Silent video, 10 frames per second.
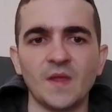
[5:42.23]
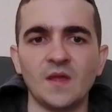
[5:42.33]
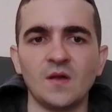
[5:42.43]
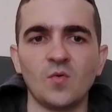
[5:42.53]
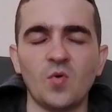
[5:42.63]

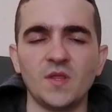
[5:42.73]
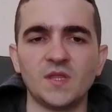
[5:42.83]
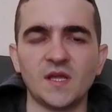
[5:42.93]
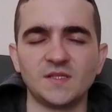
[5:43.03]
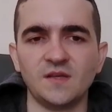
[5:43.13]
Queen
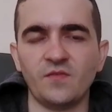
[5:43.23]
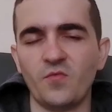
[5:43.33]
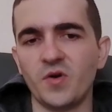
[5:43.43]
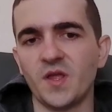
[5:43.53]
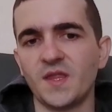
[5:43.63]
takes
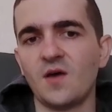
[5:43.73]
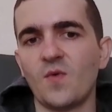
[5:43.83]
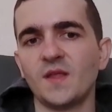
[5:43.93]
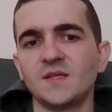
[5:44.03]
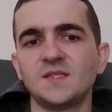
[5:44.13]
d4, yeah, now
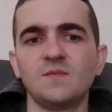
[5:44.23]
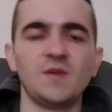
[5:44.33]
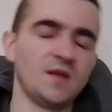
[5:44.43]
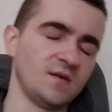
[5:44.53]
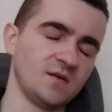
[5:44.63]
white is
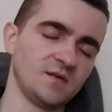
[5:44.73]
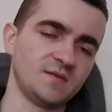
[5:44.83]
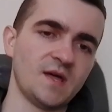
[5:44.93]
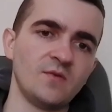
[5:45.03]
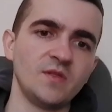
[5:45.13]
simply
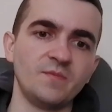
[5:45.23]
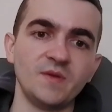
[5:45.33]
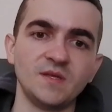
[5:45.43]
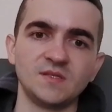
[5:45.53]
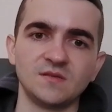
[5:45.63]
down a
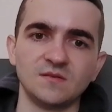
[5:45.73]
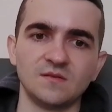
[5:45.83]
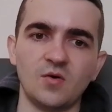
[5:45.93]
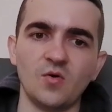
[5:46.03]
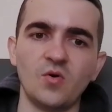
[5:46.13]
piece.
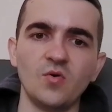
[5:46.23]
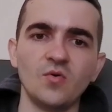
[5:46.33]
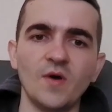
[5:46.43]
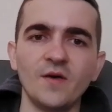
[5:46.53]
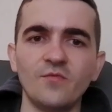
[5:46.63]
Oh,
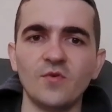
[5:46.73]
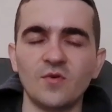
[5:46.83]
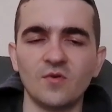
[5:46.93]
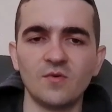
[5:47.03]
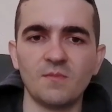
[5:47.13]
f4,
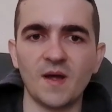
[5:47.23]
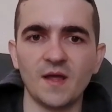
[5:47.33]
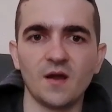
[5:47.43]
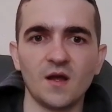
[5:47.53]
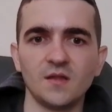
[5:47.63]
oh my
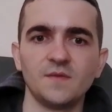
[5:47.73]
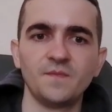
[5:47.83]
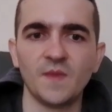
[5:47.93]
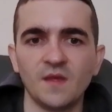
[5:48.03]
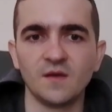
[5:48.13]
god.
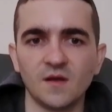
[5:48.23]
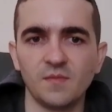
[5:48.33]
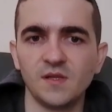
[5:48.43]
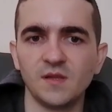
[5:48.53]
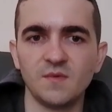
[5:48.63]

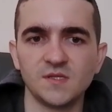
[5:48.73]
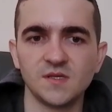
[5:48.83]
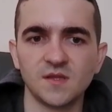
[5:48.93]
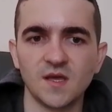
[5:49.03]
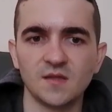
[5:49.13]
Completely
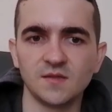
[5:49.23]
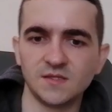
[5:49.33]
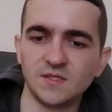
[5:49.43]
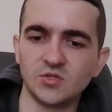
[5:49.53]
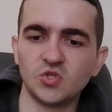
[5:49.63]
missing knight
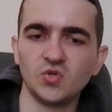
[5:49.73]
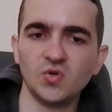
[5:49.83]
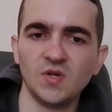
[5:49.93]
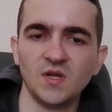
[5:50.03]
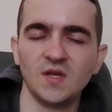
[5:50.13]
c2.
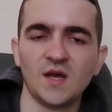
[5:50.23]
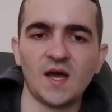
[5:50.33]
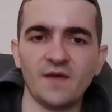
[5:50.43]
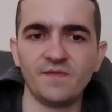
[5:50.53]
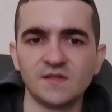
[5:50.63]

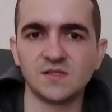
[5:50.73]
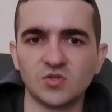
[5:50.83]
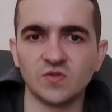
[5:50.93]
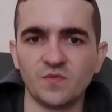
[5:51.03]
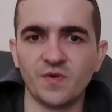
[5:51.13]
Obviously
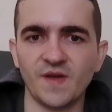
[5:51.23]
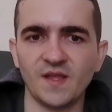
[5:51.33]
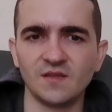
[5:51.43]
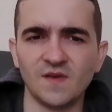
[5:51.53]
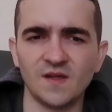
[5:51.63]
should have
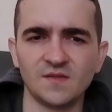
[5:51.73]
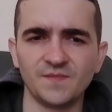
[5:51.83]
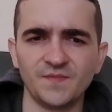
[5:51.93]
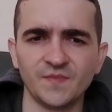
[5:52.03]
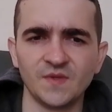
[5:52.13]
prevented that.
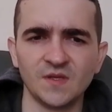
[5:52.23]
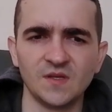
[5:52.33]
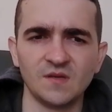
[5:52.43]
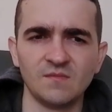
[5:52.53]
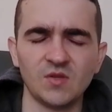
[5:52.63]

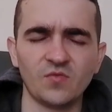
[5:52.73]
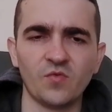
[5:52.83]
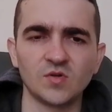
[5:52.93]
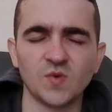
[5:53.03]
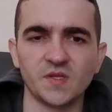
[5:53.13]
But of
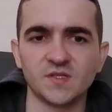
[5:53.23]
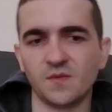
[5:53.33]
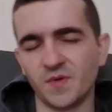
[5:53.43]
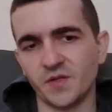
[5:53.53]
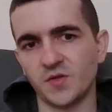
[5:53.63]
course white is
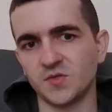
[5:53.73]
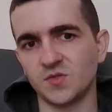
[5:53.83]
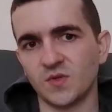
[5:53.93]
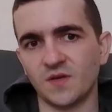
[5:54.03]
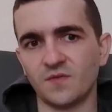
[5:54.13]
completely lost,
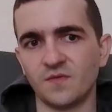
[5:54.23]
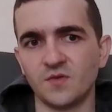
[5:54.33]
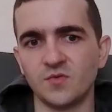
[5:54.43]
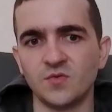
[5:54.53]
whatever we do.